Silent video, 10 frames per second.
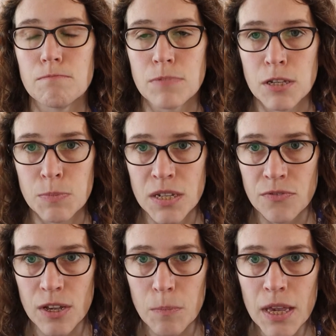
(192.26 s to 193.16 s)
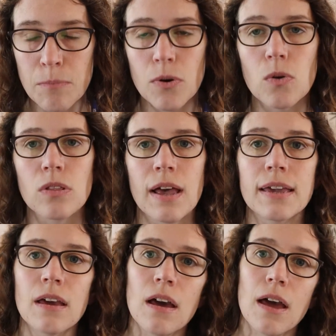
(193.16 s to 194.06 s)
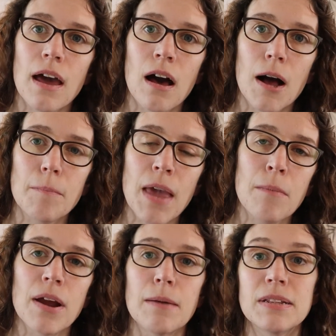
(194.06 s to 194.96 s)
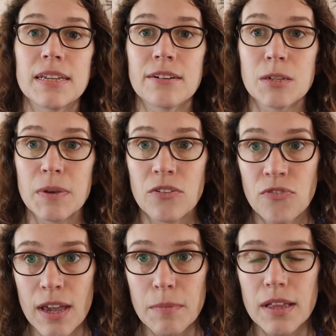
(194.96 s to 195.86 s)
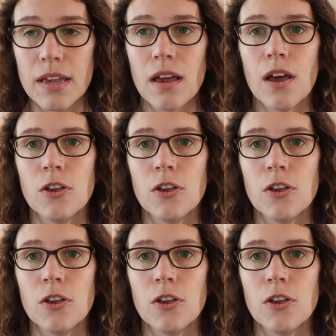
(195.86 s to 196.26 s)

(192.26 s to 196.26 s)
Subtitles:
specific people like Abraham and Sarah's big family.